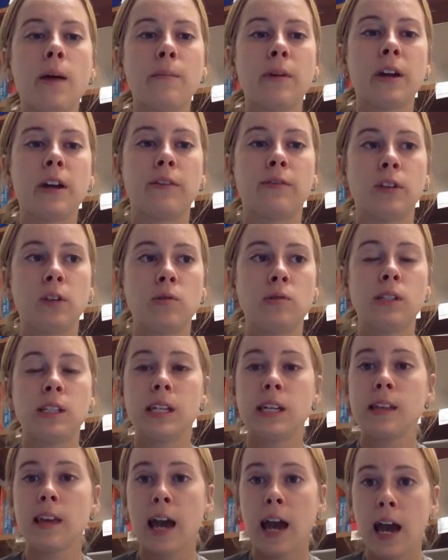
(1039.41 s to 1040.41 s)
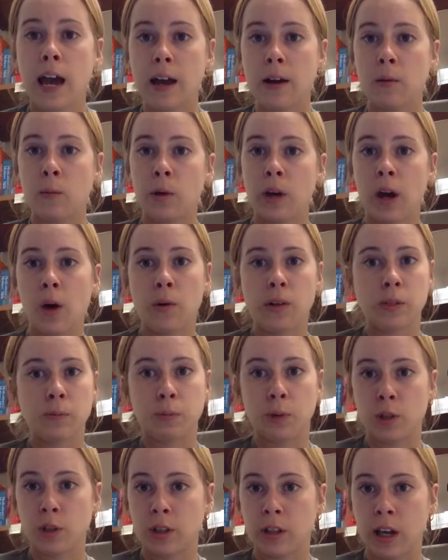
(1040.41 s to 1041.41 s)
If you see that, we always
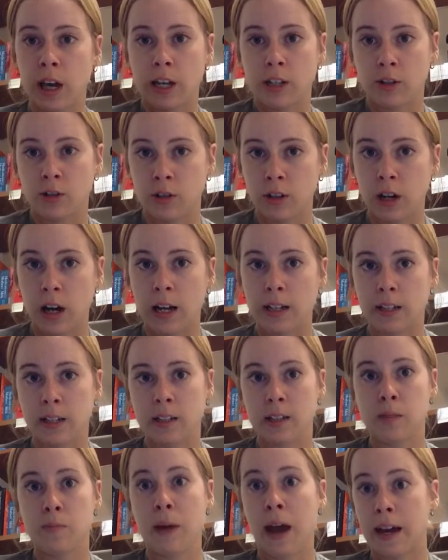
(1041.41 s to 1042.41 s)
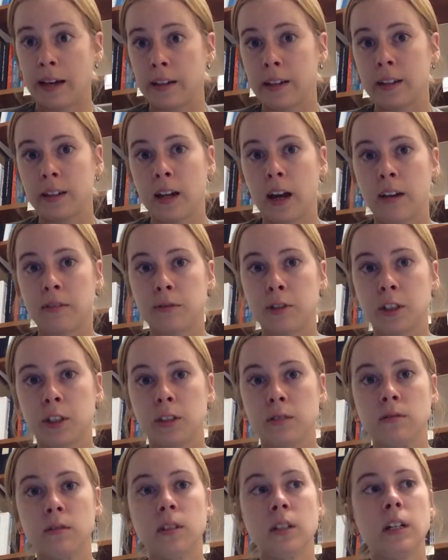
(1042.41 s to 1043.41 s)
push the gastric contents back in after.